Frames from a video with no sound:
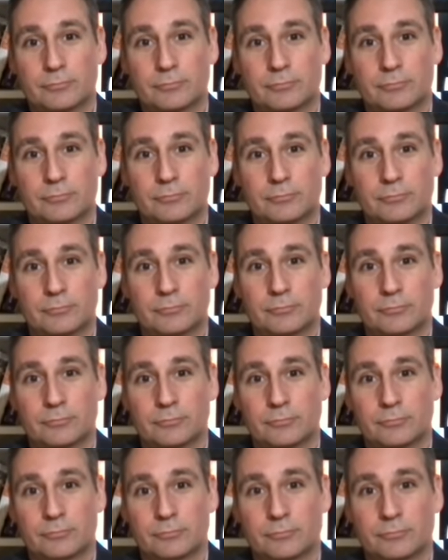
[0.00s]

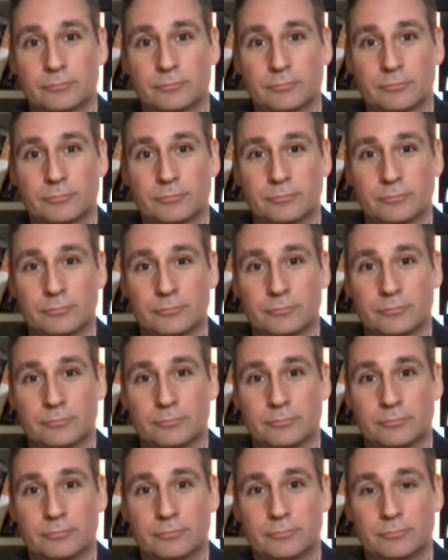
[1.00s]

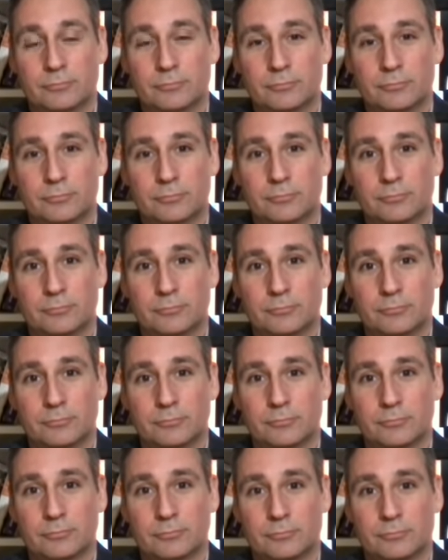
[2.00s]

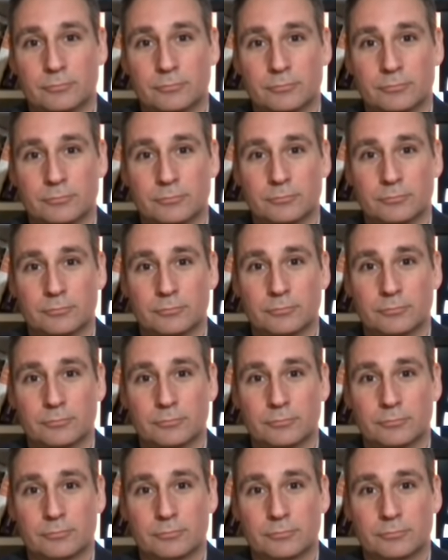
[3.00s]

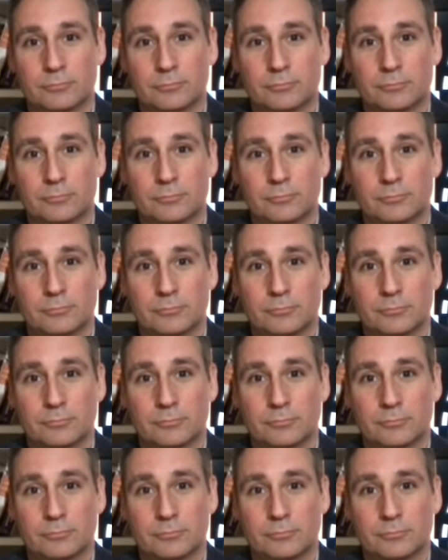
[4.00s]
(silent)